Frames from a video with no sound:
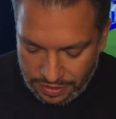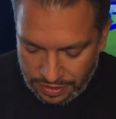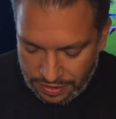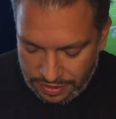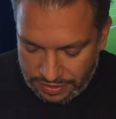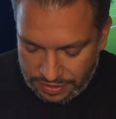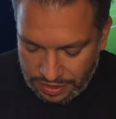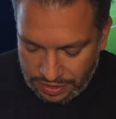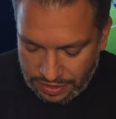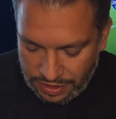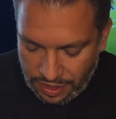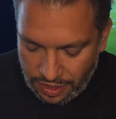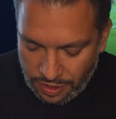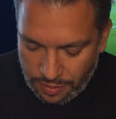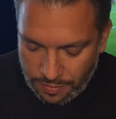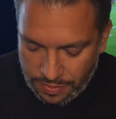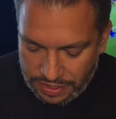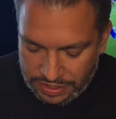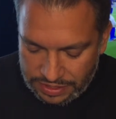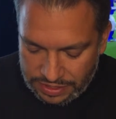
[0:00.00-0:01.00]
Santiago,
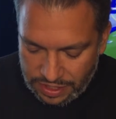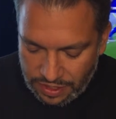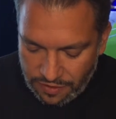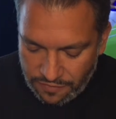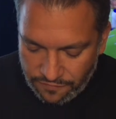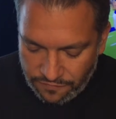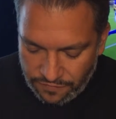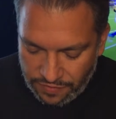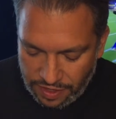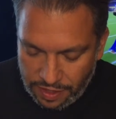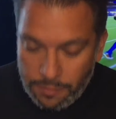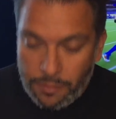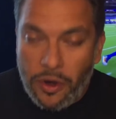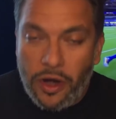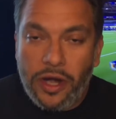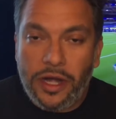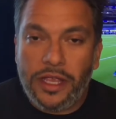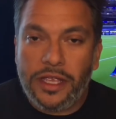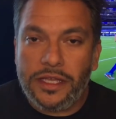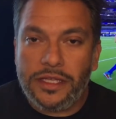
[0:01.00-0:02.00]
myself, and
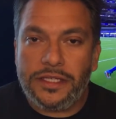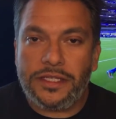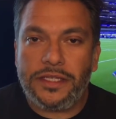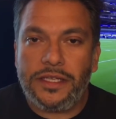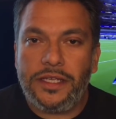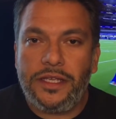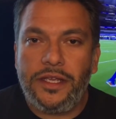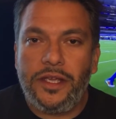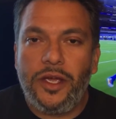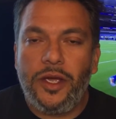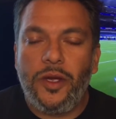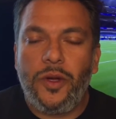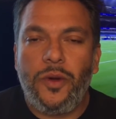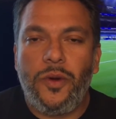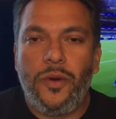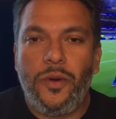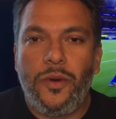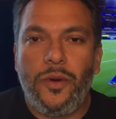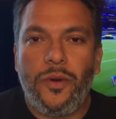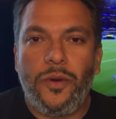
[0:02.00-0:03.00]
Marcus,
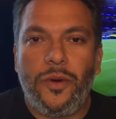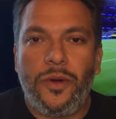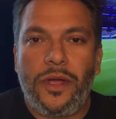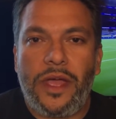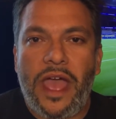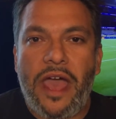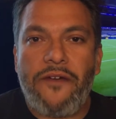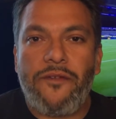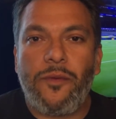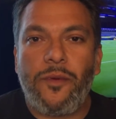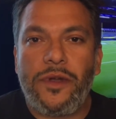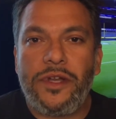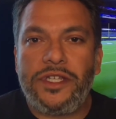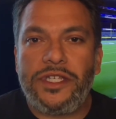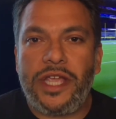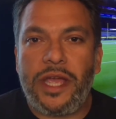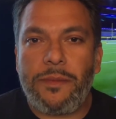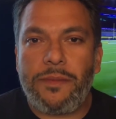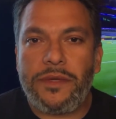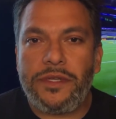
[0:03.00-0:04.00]
who haven't won a
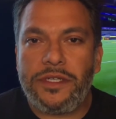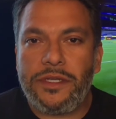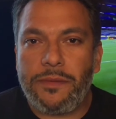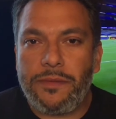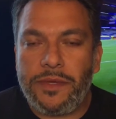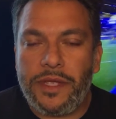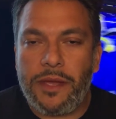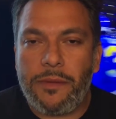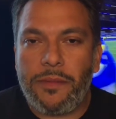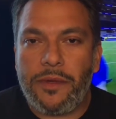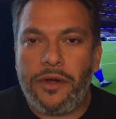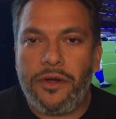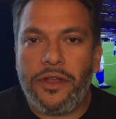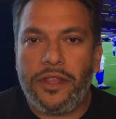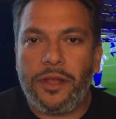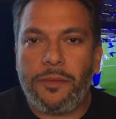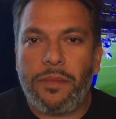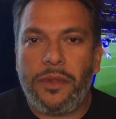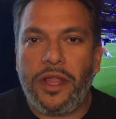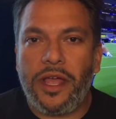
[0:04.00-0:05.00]
championship yet but are in
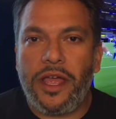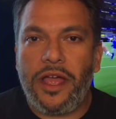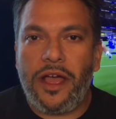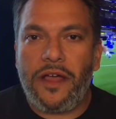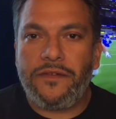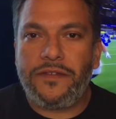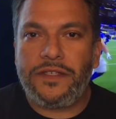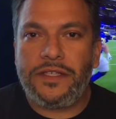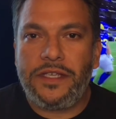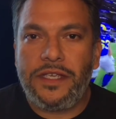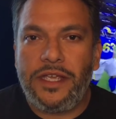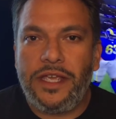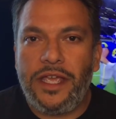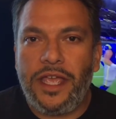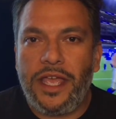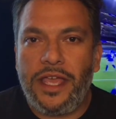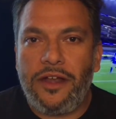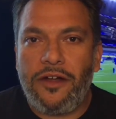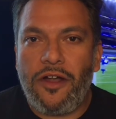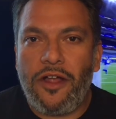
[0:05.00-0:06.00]
the playoffs
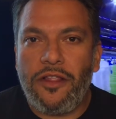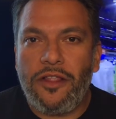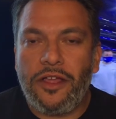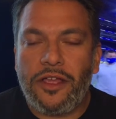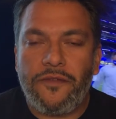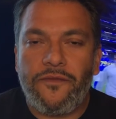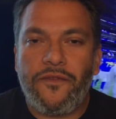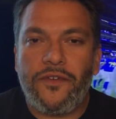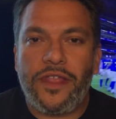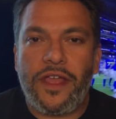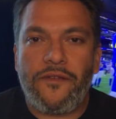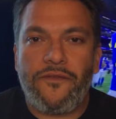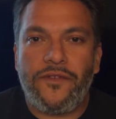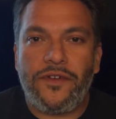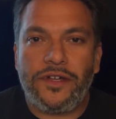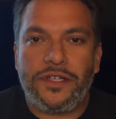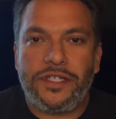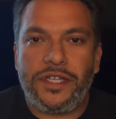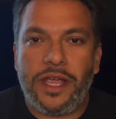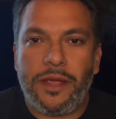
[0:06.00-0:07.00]
and are all looking for that
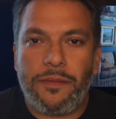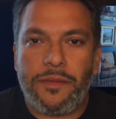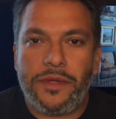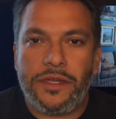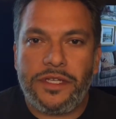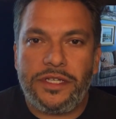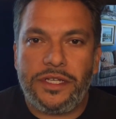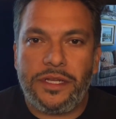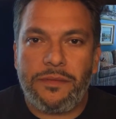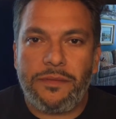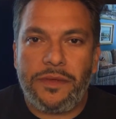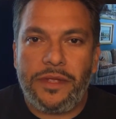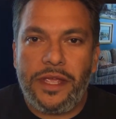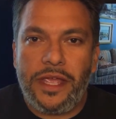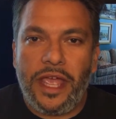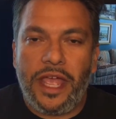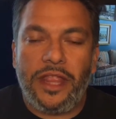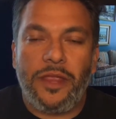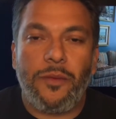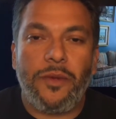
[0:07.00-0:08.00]
first championship.
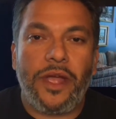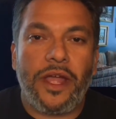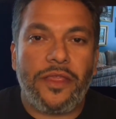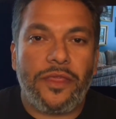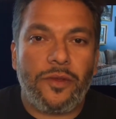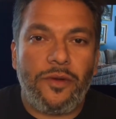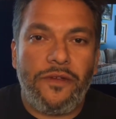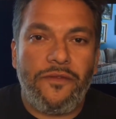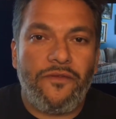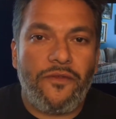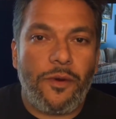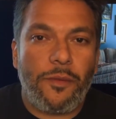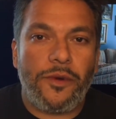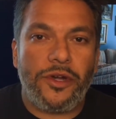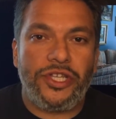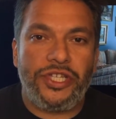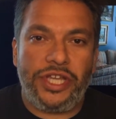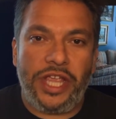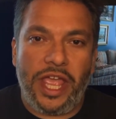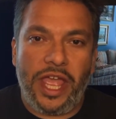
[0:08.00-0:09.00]
And then we got 3 former
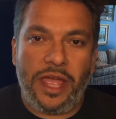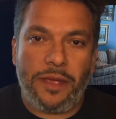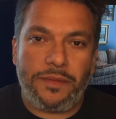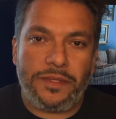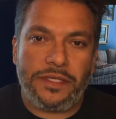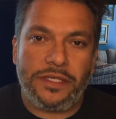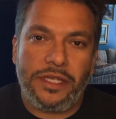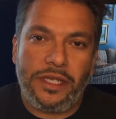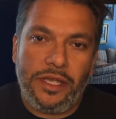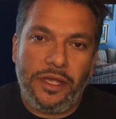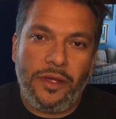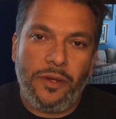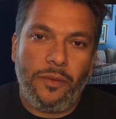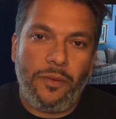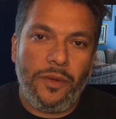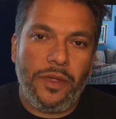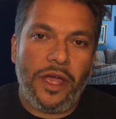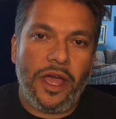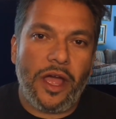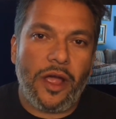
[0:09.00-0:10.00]
champs.
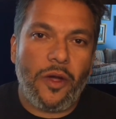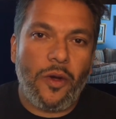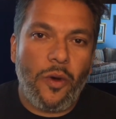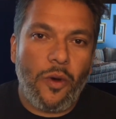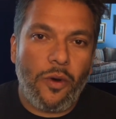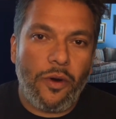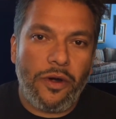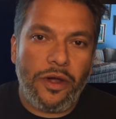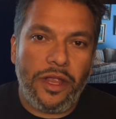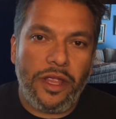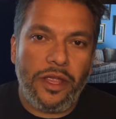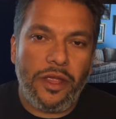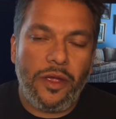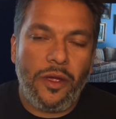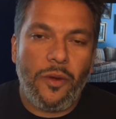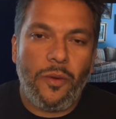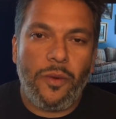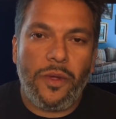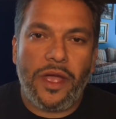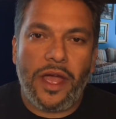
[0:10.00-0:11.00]
We got Corey,
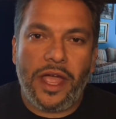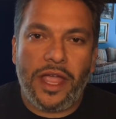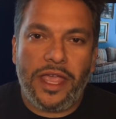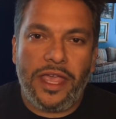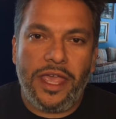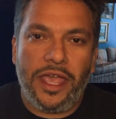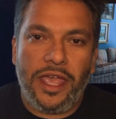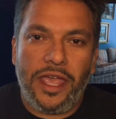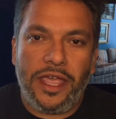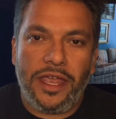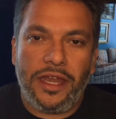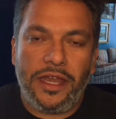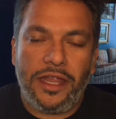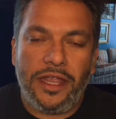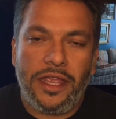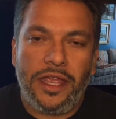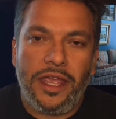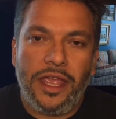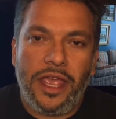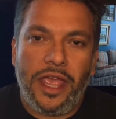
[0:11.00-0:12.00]
we got Ken,
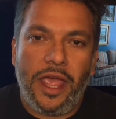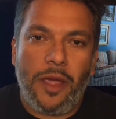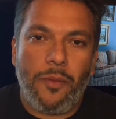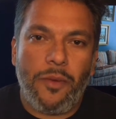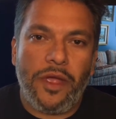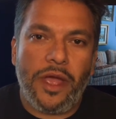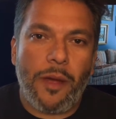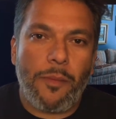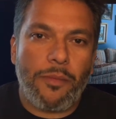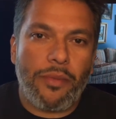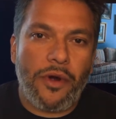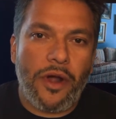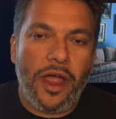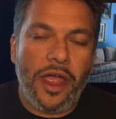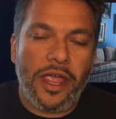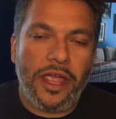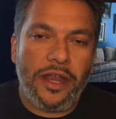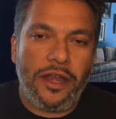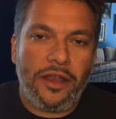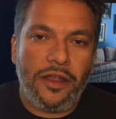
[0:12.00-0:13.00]
and we got
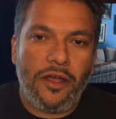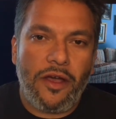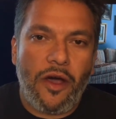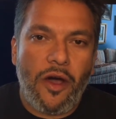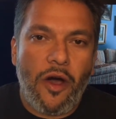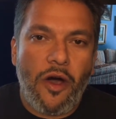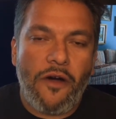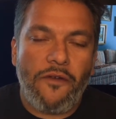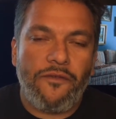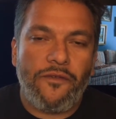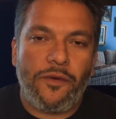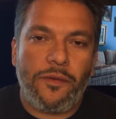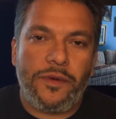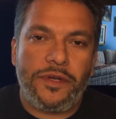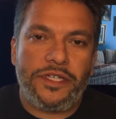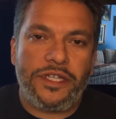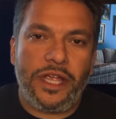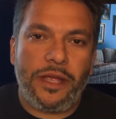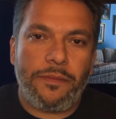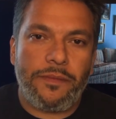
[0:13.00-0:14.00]
Brian, all former
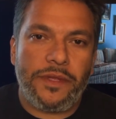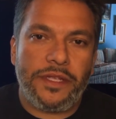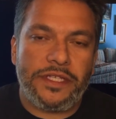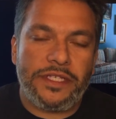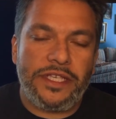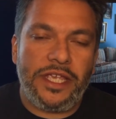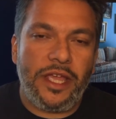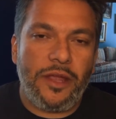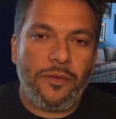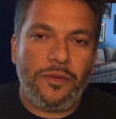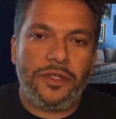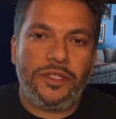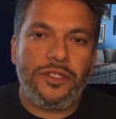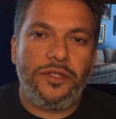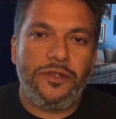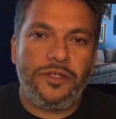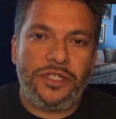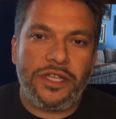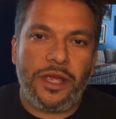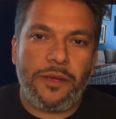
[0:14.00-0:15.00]
champions. Ken with 2
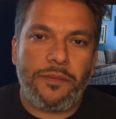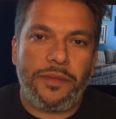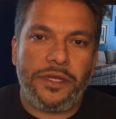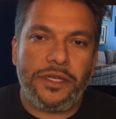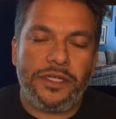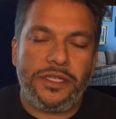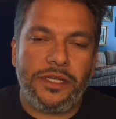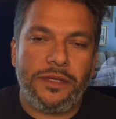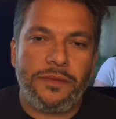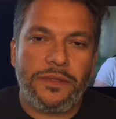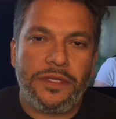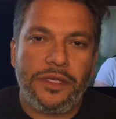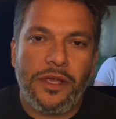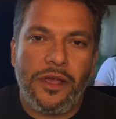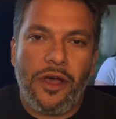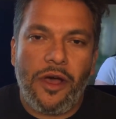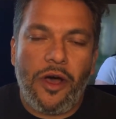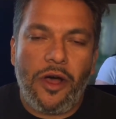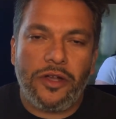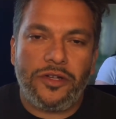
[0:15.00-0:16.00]
championships,
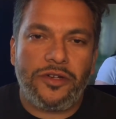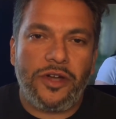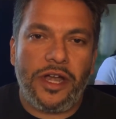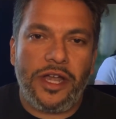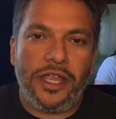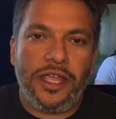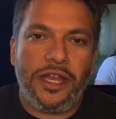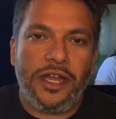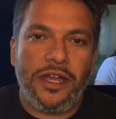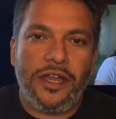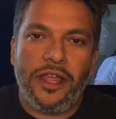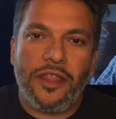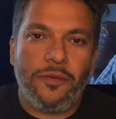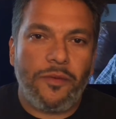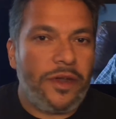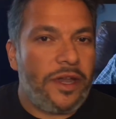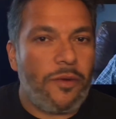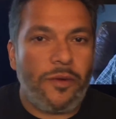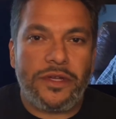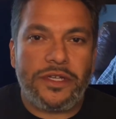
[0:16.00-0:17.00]
all trying to get another
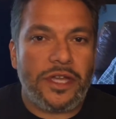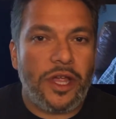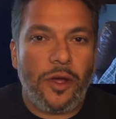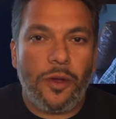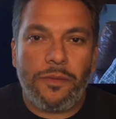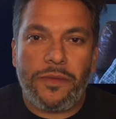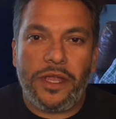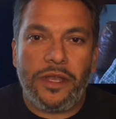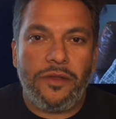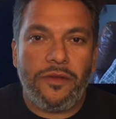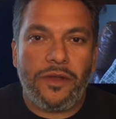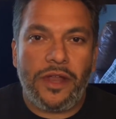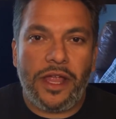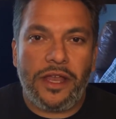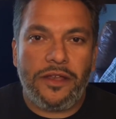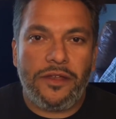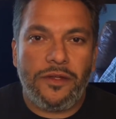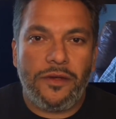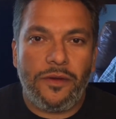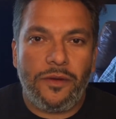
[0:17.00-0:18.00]
one, which I hope they do not
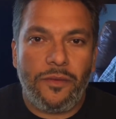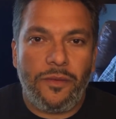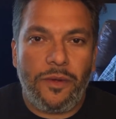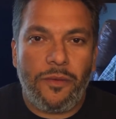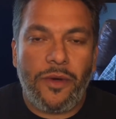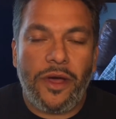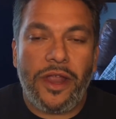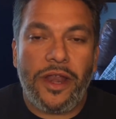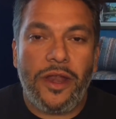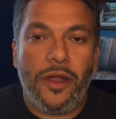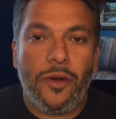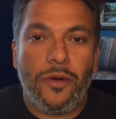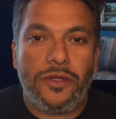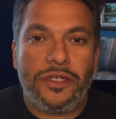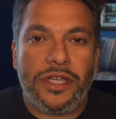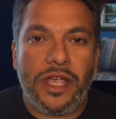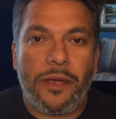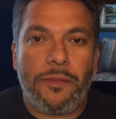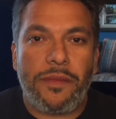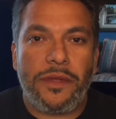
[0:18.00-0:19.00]
do. We want no
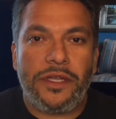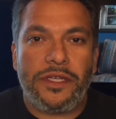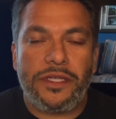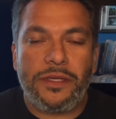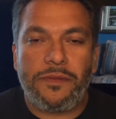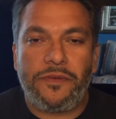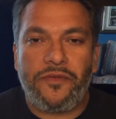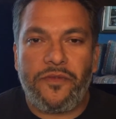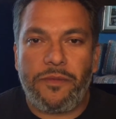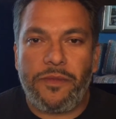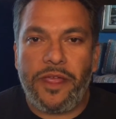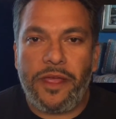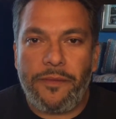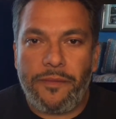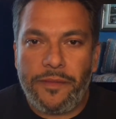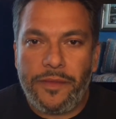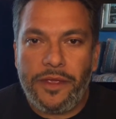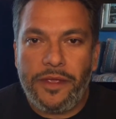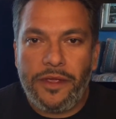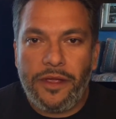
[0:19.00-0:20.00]
championships from them.
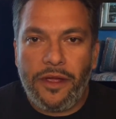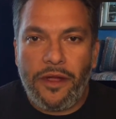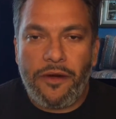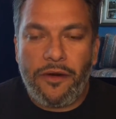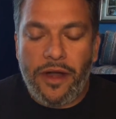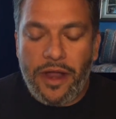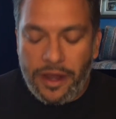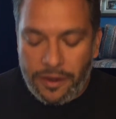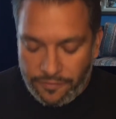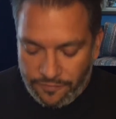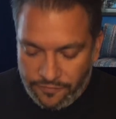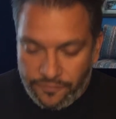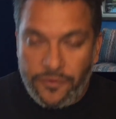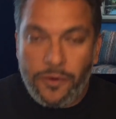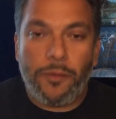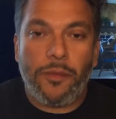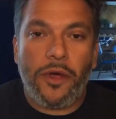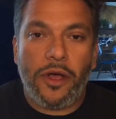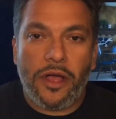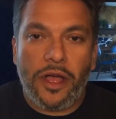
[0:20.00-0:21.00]
All right,
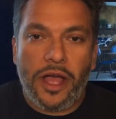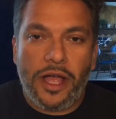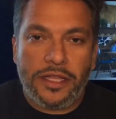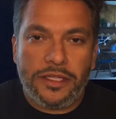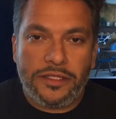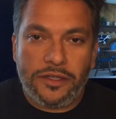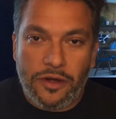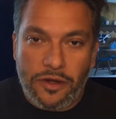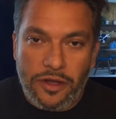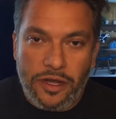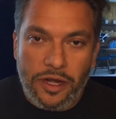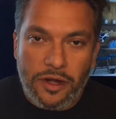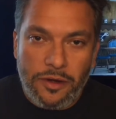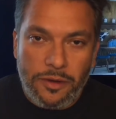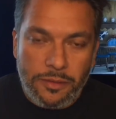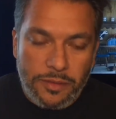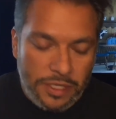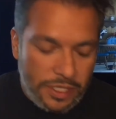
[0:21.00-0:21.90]
football gods, are you hearing me?